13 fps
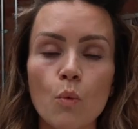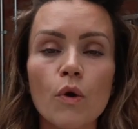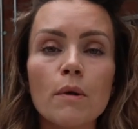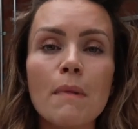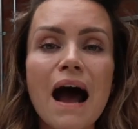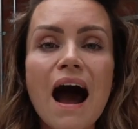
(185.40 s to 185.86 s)

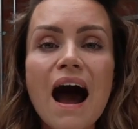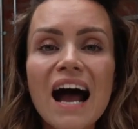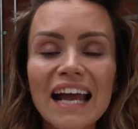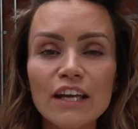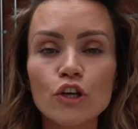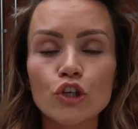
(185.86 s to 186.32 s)
What am
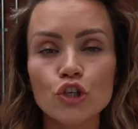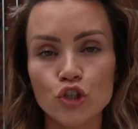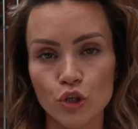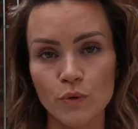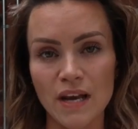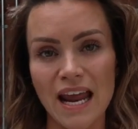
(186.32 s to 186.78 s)
I gonna
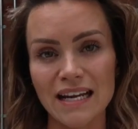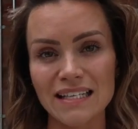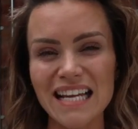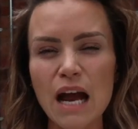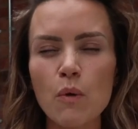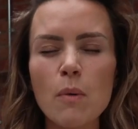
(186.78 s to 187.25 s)
do
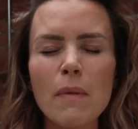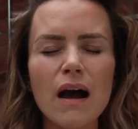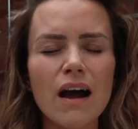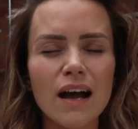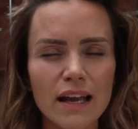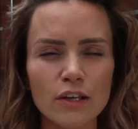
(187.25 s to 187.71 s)
next? How
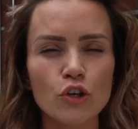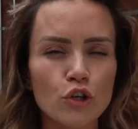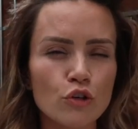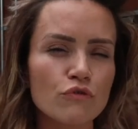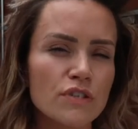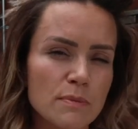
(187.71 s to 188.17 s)
am I
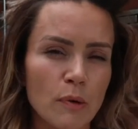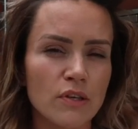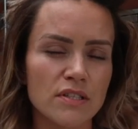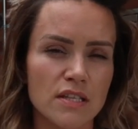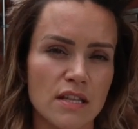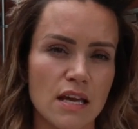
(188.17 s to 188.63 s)
gonna
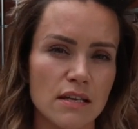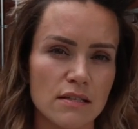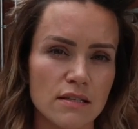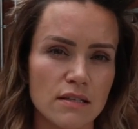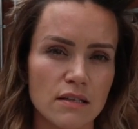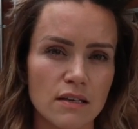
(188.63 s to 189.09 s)
respond to
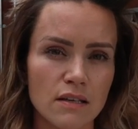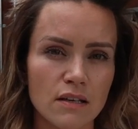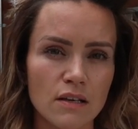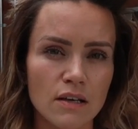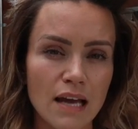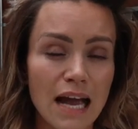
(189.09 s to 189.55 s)
this?
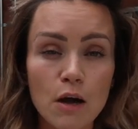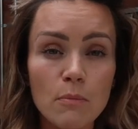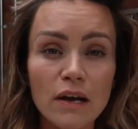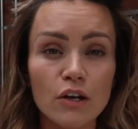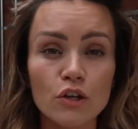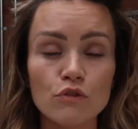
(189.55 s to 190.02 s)
How
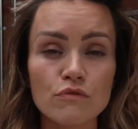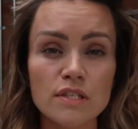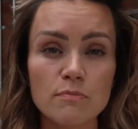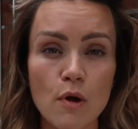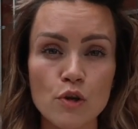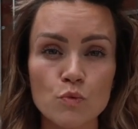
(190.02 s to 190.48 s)
am I gonna
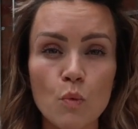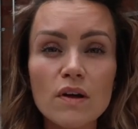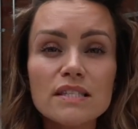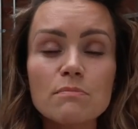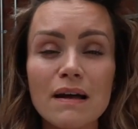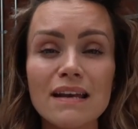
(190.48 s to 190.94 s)
respond?
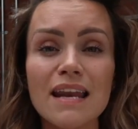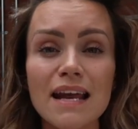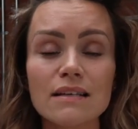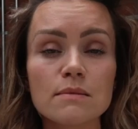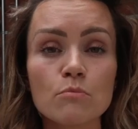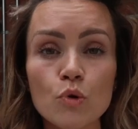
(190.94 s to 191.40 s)
What's my
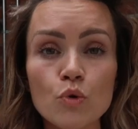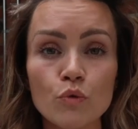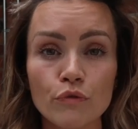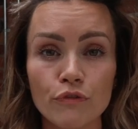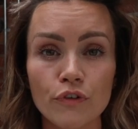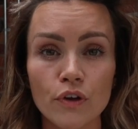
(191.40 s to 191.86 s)
next
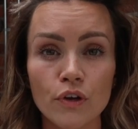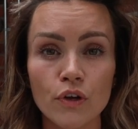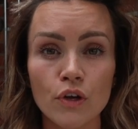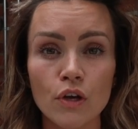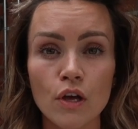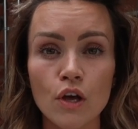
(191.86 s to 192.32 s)
move?
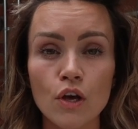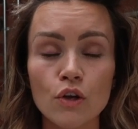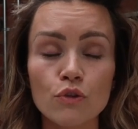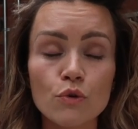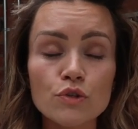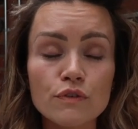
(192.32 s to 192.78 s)

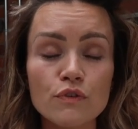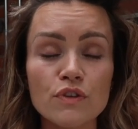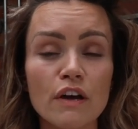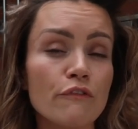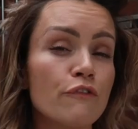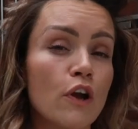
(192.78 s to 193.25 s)
Those of you
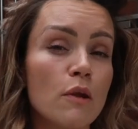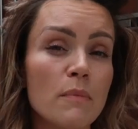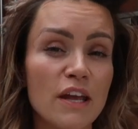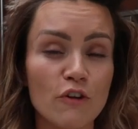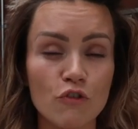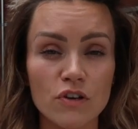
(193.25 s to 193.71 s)
that follow
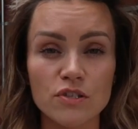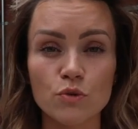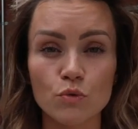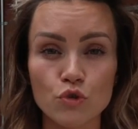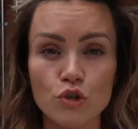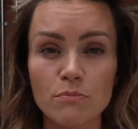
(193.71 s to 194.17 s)
me across
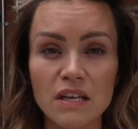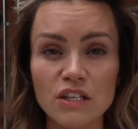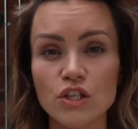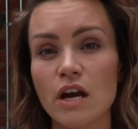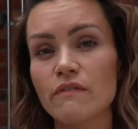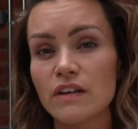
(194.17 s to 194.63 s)
social
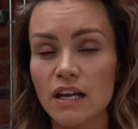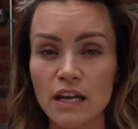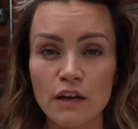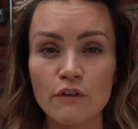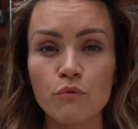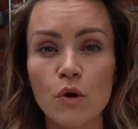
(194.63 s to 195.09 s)
media
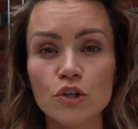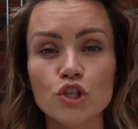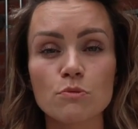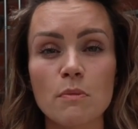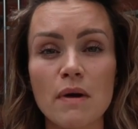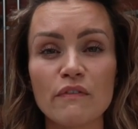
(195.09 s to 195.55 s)
and have
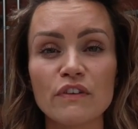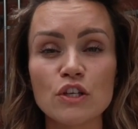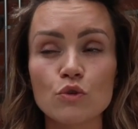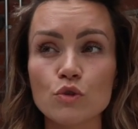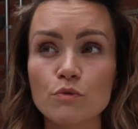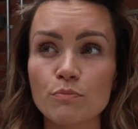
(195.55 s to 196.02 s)
watched some of my
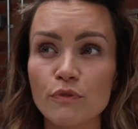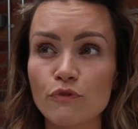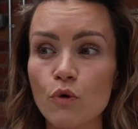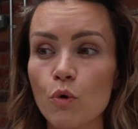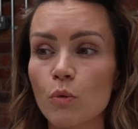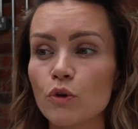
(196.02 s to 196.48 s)
videos
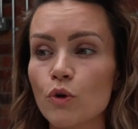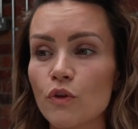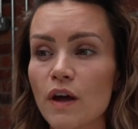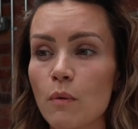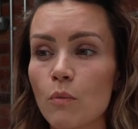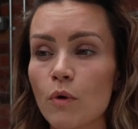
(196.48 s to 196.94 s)
before will
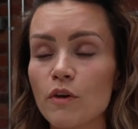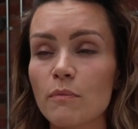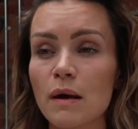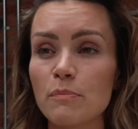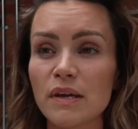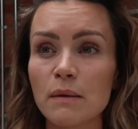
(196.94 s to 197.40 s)
know that one of
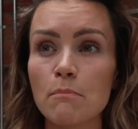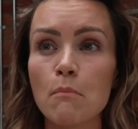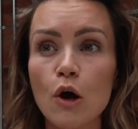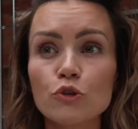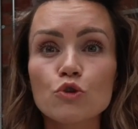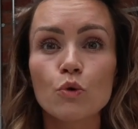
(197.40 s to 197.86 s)
my big
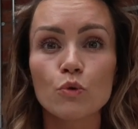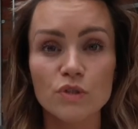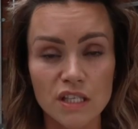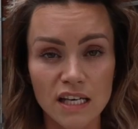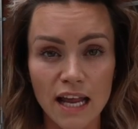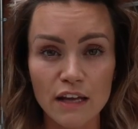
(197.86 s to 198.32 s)

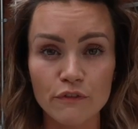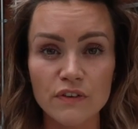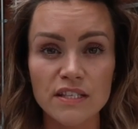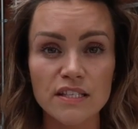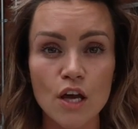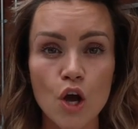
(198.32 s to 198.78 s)
mottos in life
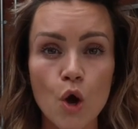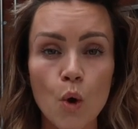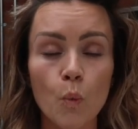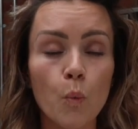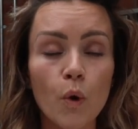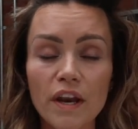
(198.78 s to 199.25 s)
is
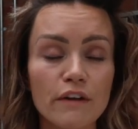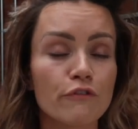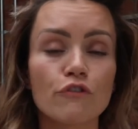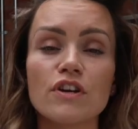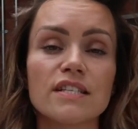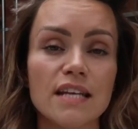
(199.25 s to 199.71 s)

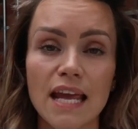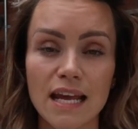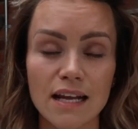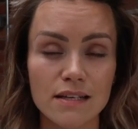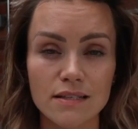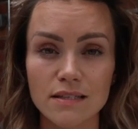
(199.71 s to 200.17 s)
whatever it
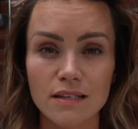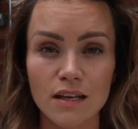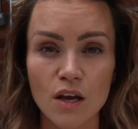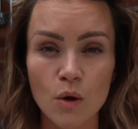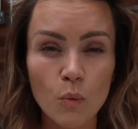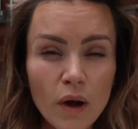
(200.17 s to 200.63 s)
takes.
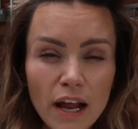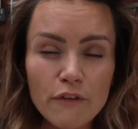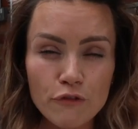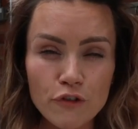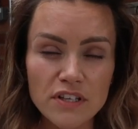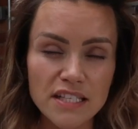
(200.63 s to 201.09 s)

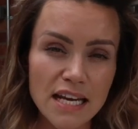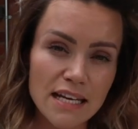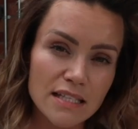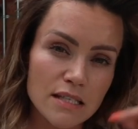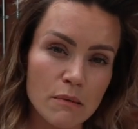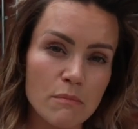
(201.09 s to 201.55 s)
Whatever it
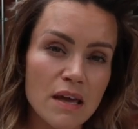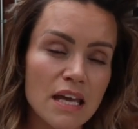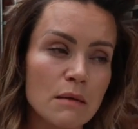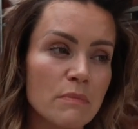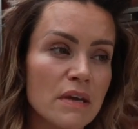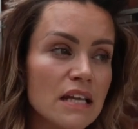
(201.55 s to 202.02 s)
takes to
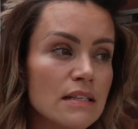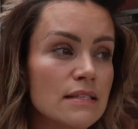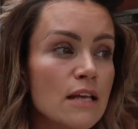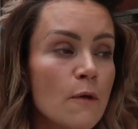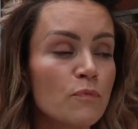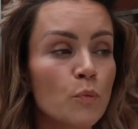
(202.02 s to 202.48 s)
me
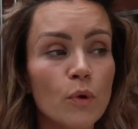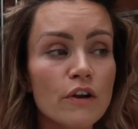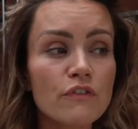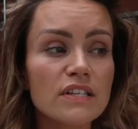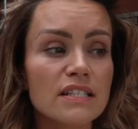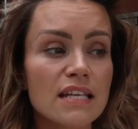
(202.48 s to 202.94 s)
means
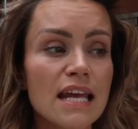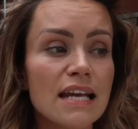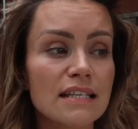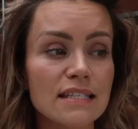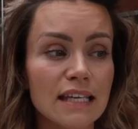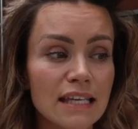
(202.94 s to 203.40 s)
whatever it
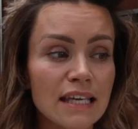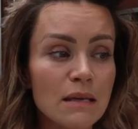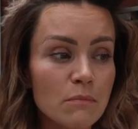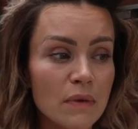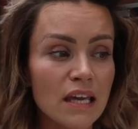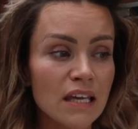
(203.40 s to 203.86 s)
takes to
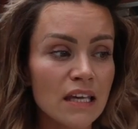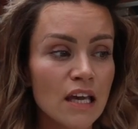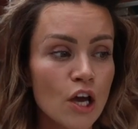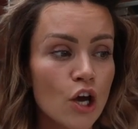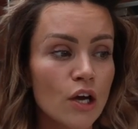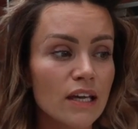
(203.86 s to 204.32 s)
keep
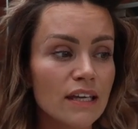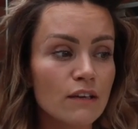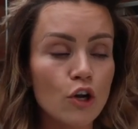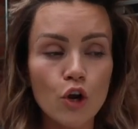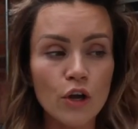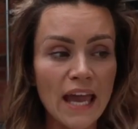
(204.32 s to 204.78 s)
me
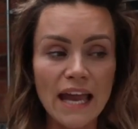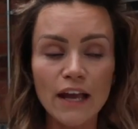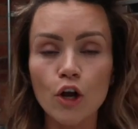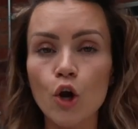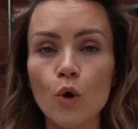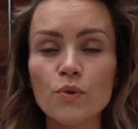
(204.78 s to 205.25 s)

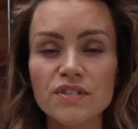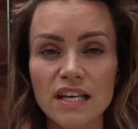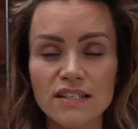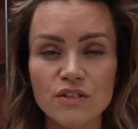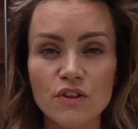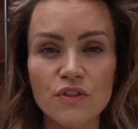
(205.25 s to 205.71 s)
getting
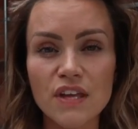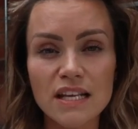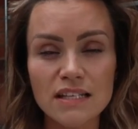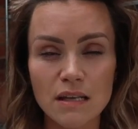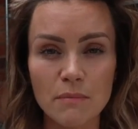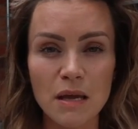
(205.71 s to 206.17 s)
closer to the
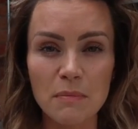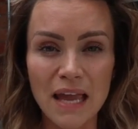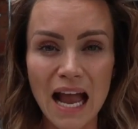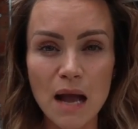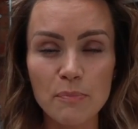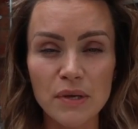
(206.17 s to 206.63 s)
things that make me
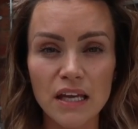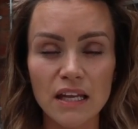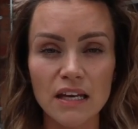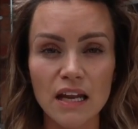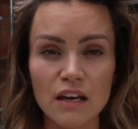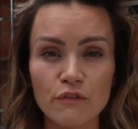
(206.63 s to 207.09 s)
happy
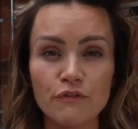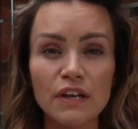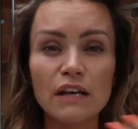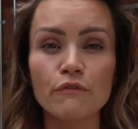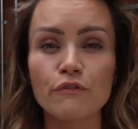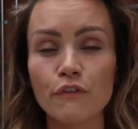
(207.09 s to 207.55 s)
and
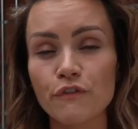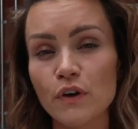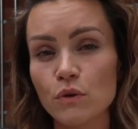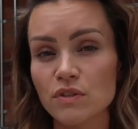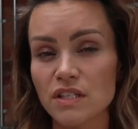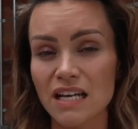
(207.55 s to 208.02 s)
feeling
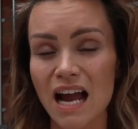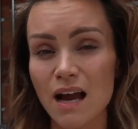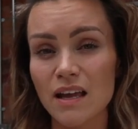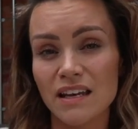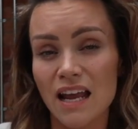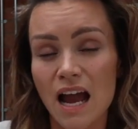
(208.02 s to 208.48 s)
fulfilled and
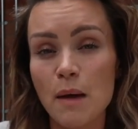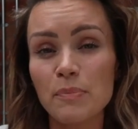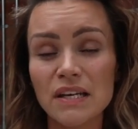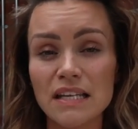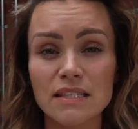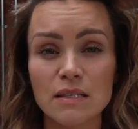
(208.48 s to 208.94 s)

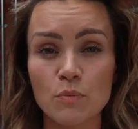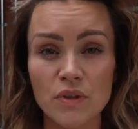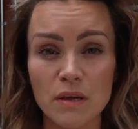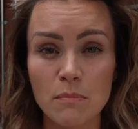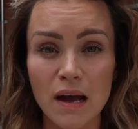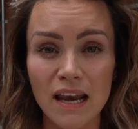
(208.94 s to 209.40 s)
happiness
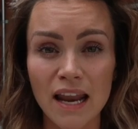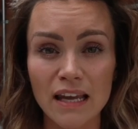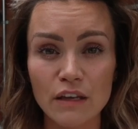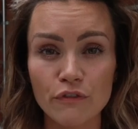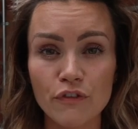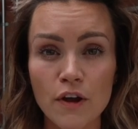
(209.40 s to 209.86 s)
within my
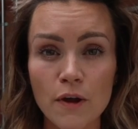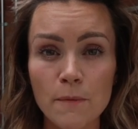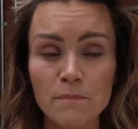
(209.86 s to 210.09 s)
life.